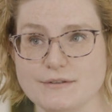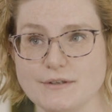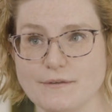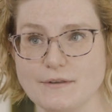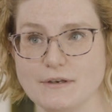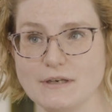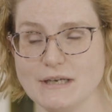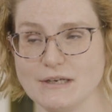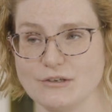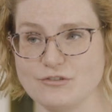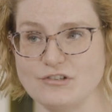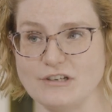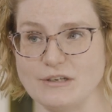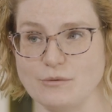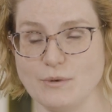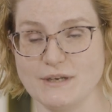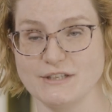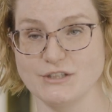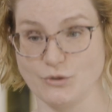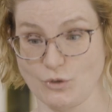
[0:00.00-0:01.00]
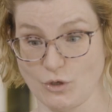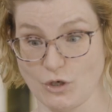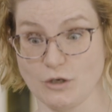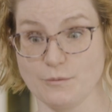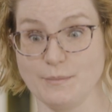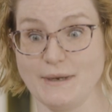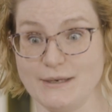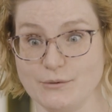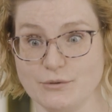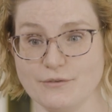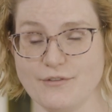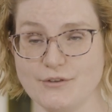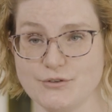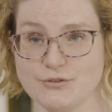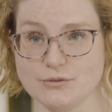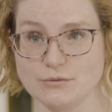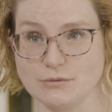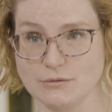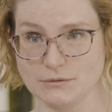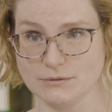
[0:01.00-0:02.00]
so that actually when you come out of the
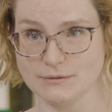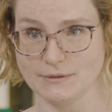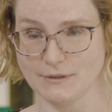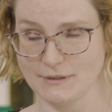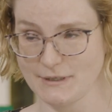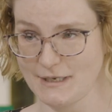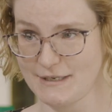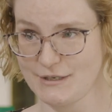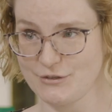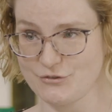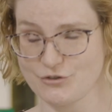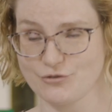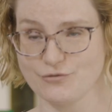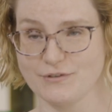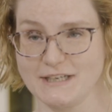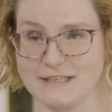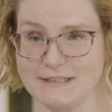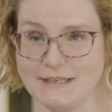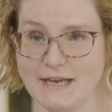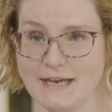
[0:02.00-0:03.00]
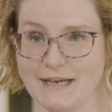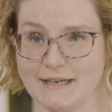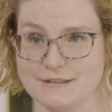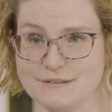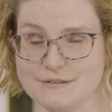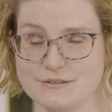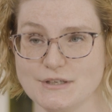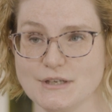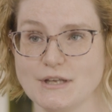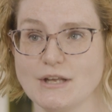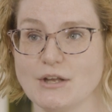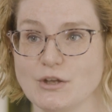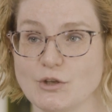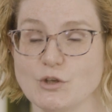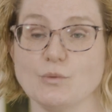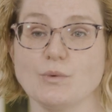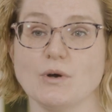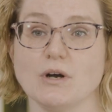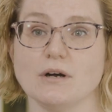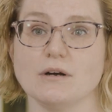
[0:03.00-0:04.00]
door get your degree in hand
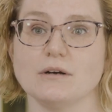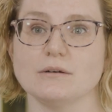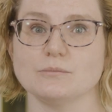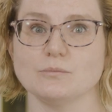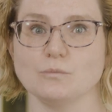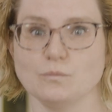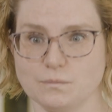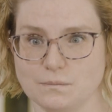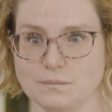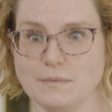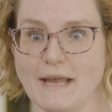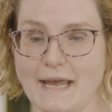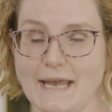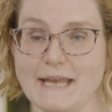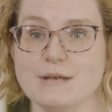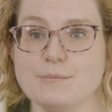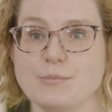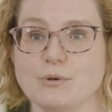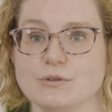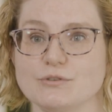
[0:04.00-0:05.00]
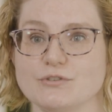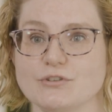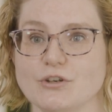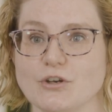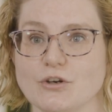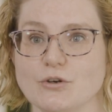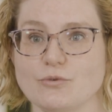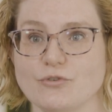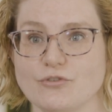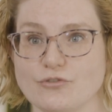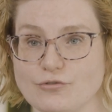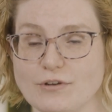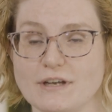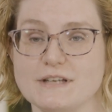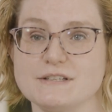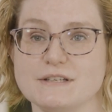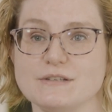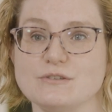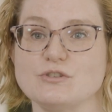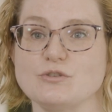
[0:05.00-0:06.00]
you are able to go
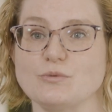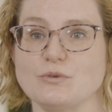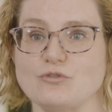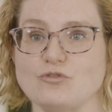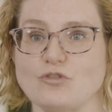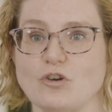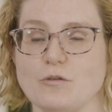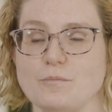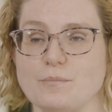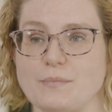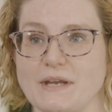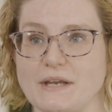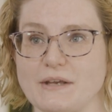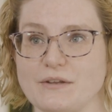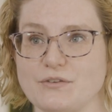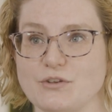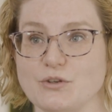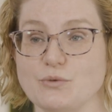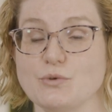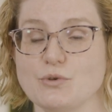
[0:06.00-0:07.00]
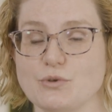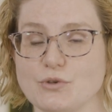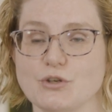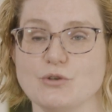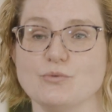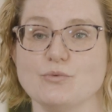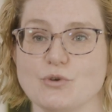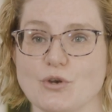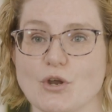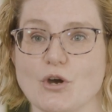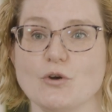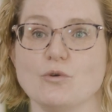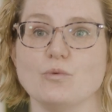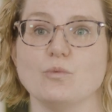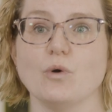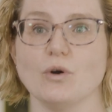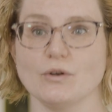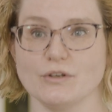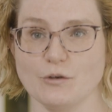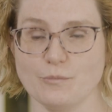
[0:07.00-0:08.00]
straight into a job because you, you know
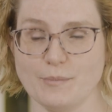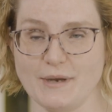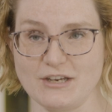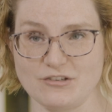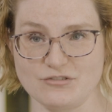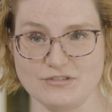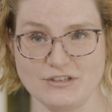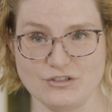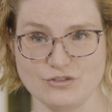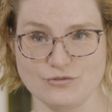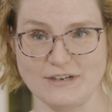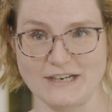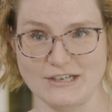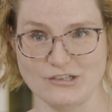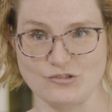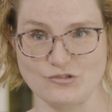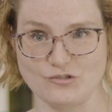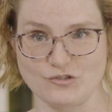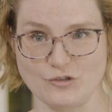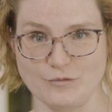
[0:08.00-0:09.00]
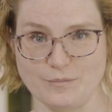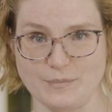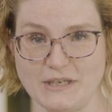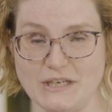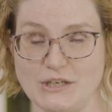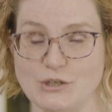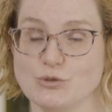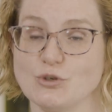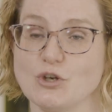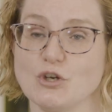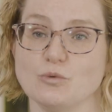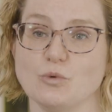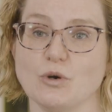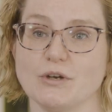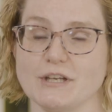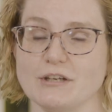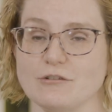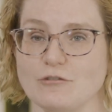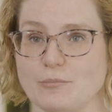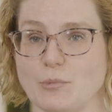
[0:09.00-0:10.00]
what your patient interaction should be, you know
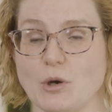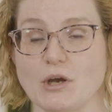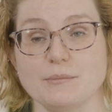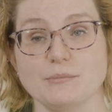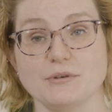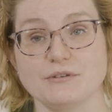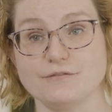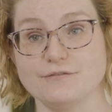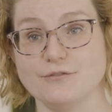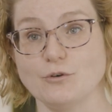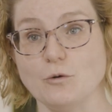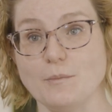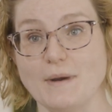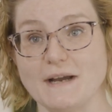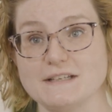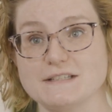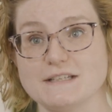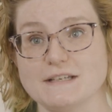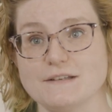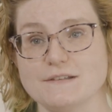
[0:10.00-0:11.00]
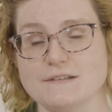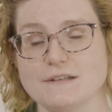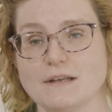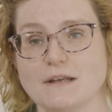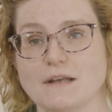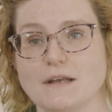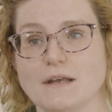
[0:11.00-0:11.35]
what your appointment format is,